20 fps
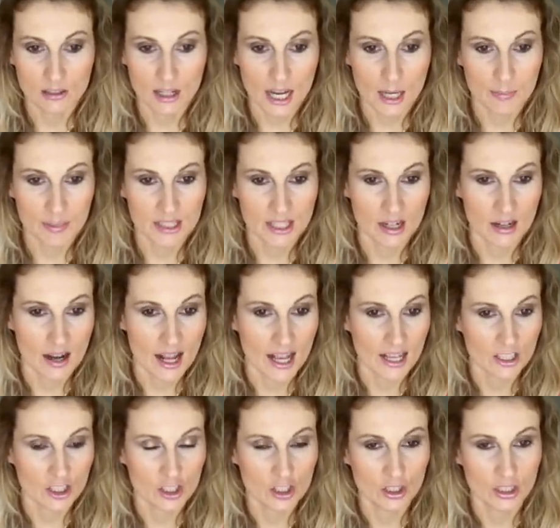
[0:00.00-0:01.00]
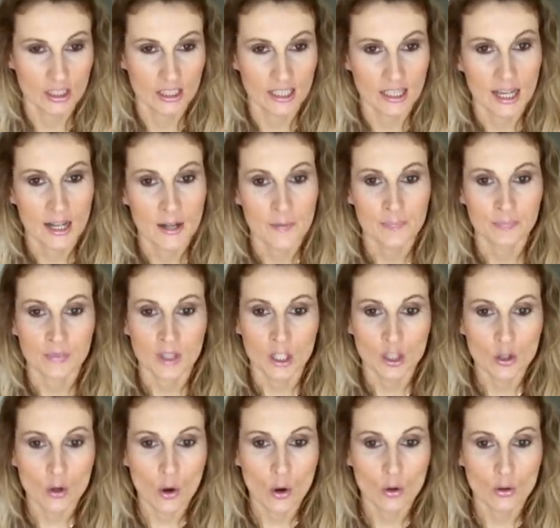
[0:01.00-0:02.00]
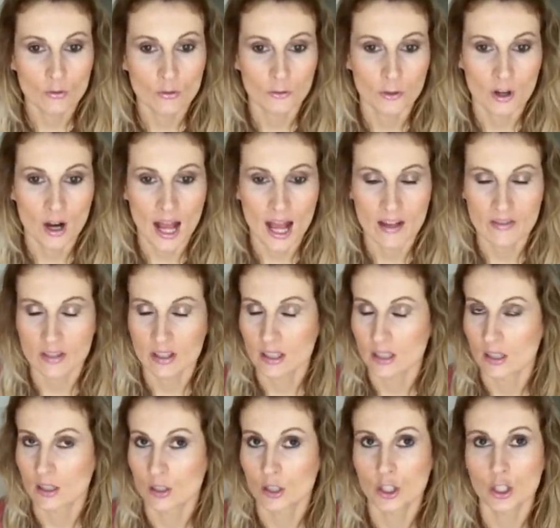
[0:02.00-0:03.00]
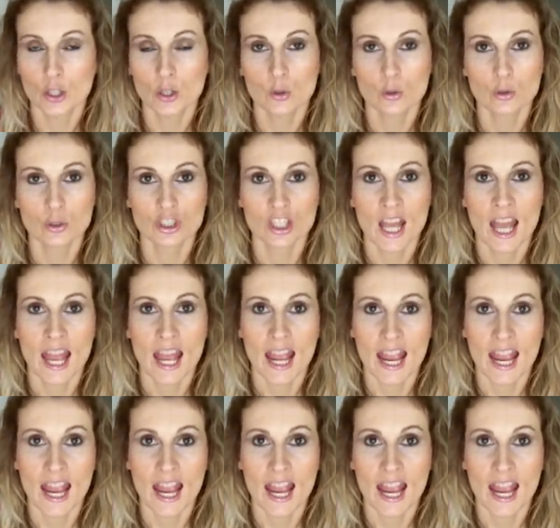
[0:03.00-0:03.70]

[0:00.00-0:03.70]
Grapes are actually known for having a huge